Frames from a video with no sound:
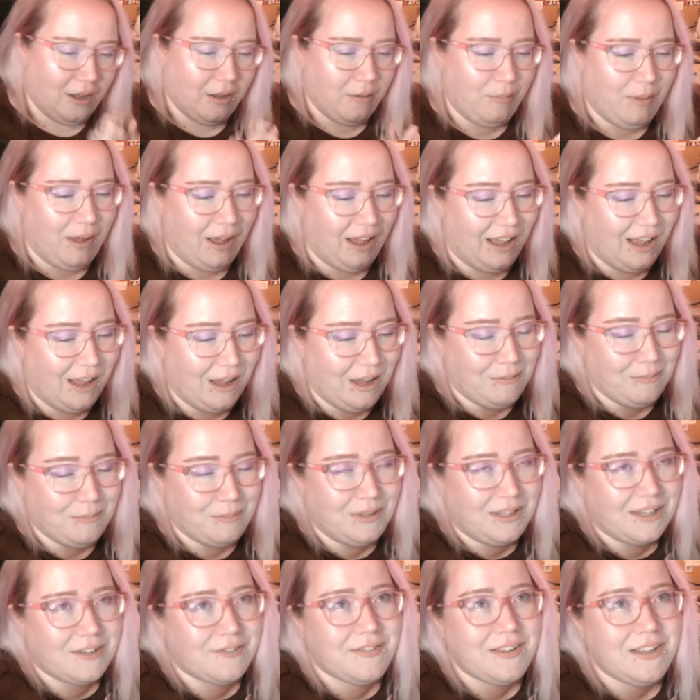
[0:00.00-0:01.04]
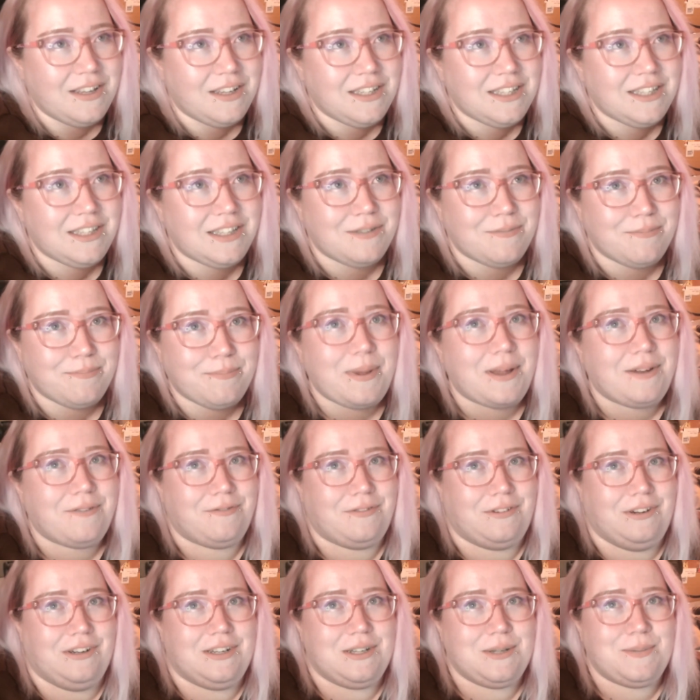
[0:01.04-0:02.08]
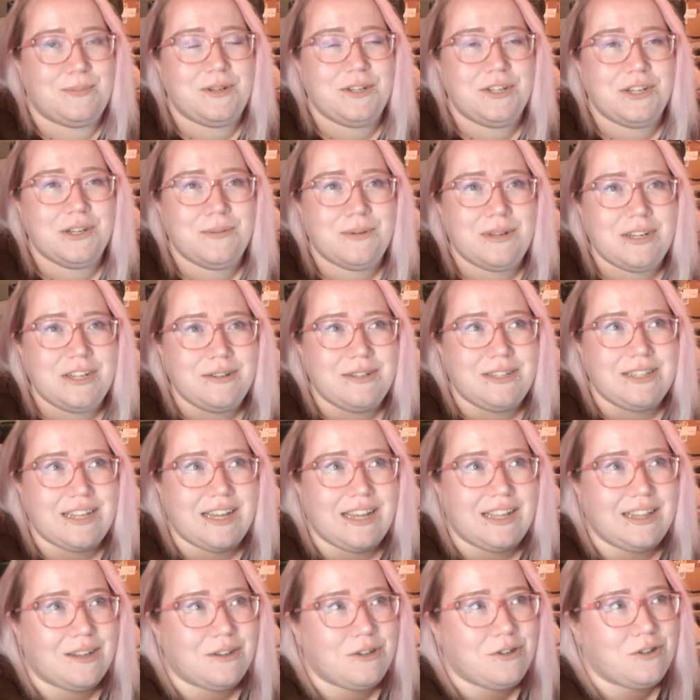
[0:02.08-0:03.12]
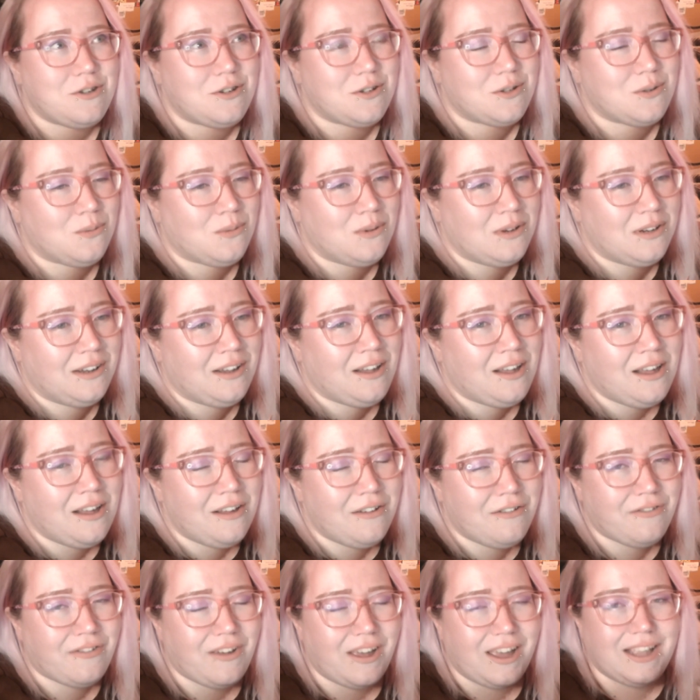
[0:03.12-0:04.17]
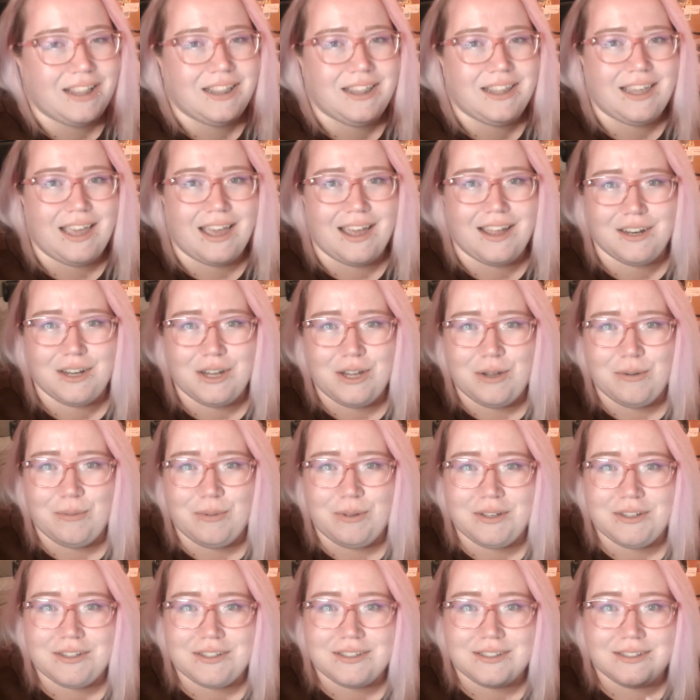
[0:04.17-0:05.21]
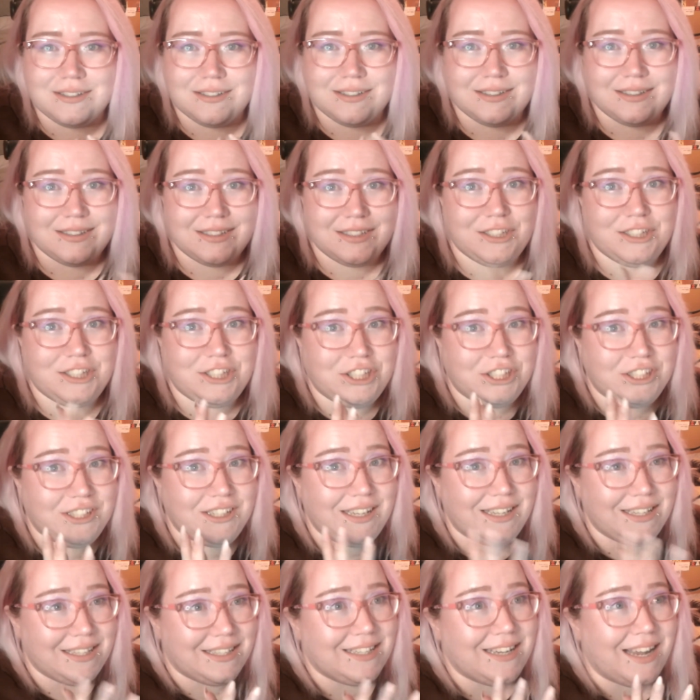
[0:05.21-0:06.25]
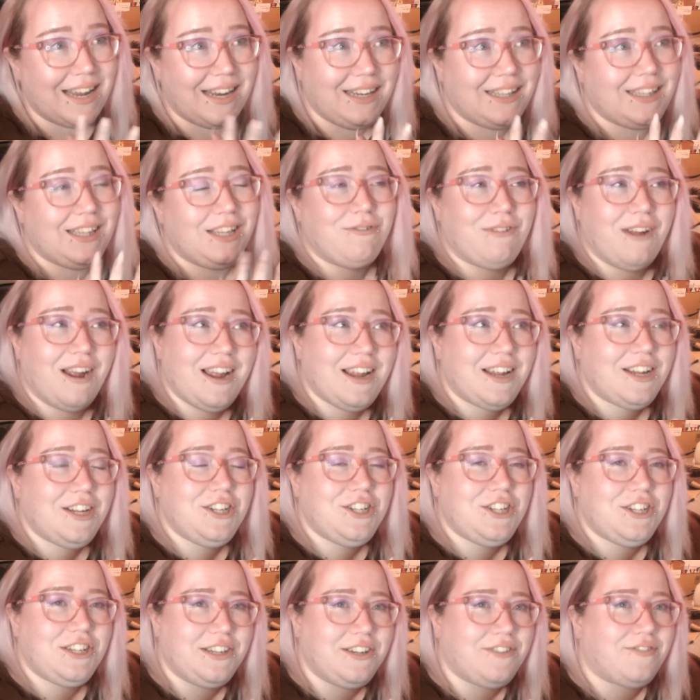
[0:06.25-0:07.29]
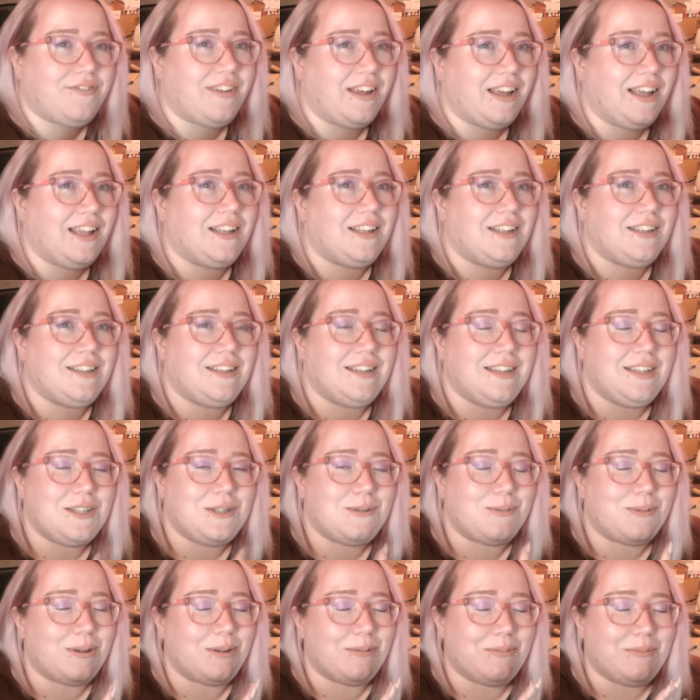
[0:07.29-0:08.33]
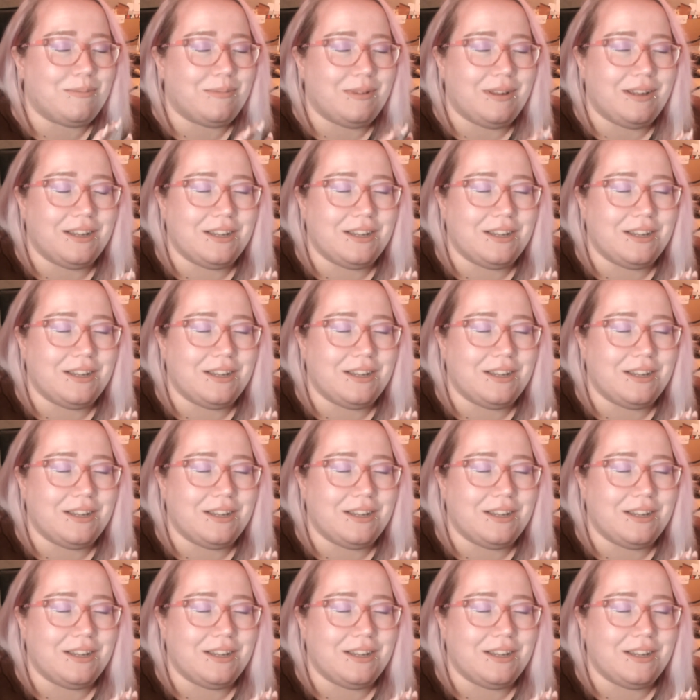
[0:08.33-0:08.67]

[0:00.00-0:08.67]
Oh, Pam. But I feel bad for her, especially when she's saying that she doesn't want to fail again. Because she is technically right. She did fail to become